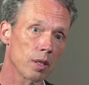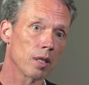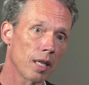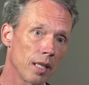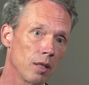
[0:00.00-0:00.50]
the
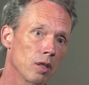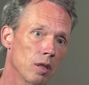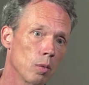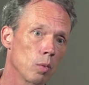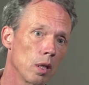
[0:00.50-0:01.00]
case.
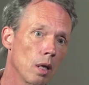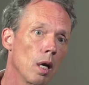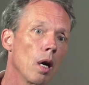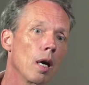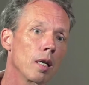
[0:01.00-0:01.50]
So we are
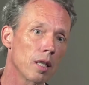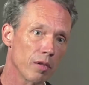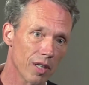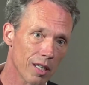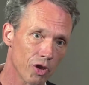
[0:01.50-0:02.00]

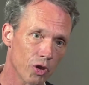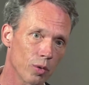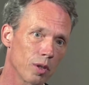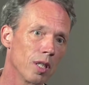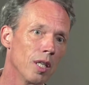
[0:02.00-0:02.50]
definitely
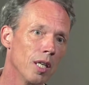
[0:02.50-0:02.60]
sure